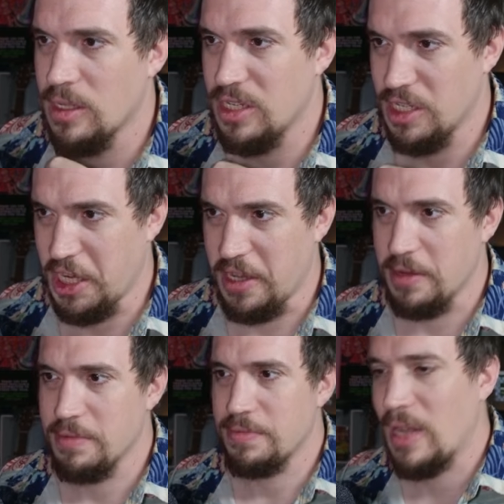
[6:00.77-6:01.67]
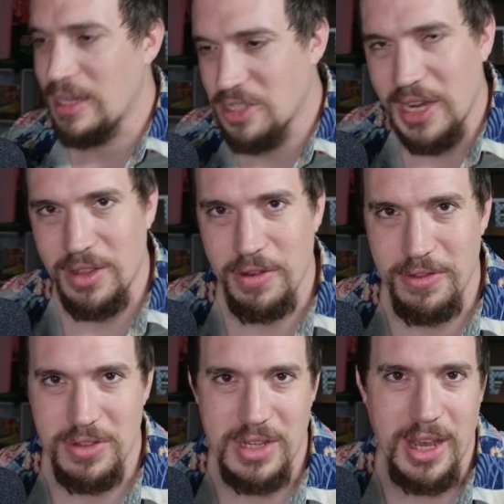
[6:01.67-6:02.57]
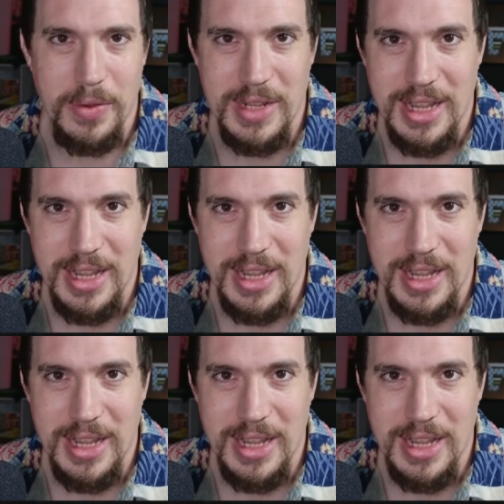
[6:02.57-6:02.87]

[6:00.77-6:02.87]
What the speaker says: GG. Let's check the review, see how we